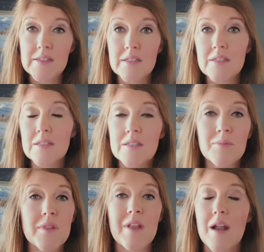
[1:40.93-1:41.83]
So this is
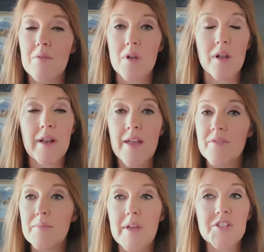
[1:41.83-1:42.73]
something that I run on
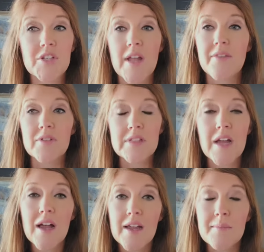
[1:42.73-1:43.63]
every patient every
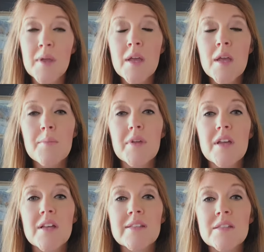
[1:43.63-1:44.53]
time,
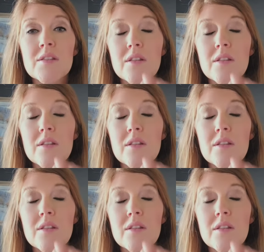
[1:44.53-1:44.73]
because